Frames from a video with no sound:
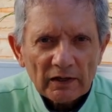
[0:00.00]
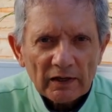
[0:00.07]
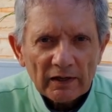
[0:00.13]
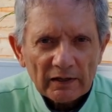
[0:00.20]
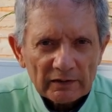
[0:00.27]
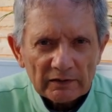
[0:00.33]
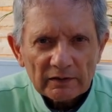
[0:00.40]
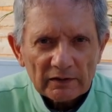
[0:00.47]

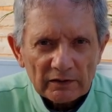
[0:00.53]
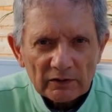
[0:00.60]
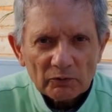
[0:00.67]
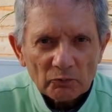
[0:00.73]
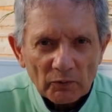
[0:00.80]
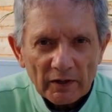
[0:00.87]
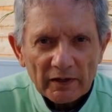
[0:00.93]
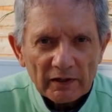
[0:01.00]
and in a
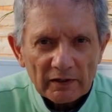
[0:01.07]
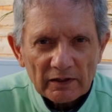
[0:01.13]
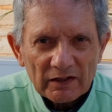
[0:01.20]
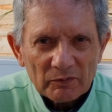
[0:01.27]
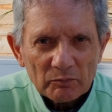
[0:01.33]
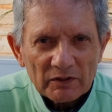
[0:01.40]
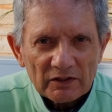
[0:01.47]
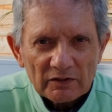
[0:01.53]
way
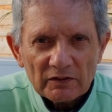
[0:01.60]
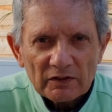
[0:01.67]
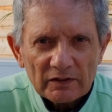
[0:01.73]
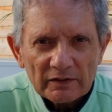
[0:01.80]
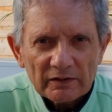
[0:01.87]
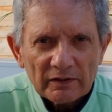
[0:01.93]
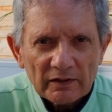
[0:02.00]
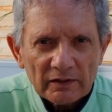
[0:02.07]

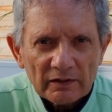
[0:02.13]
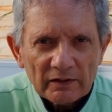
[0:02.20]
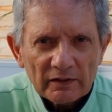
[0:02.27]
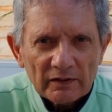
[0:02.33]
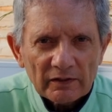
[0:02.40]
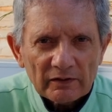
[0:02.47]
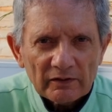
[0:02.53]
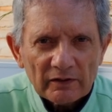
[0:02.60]
immediately
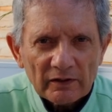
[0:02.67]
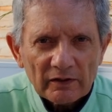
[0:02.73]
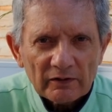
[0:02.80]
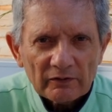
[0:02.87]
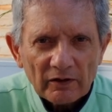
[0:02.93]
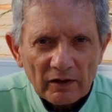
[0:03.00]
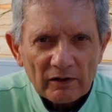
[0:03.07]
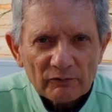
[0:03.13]
there
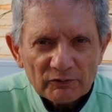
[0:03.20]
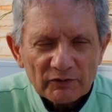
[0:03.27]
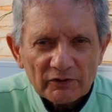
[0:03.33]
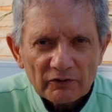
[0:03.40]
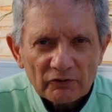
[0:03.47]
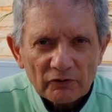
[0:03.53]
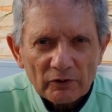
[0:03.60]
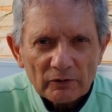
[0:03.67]
after the
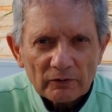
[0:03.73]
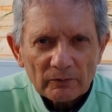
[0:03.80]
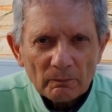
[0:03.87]
shot.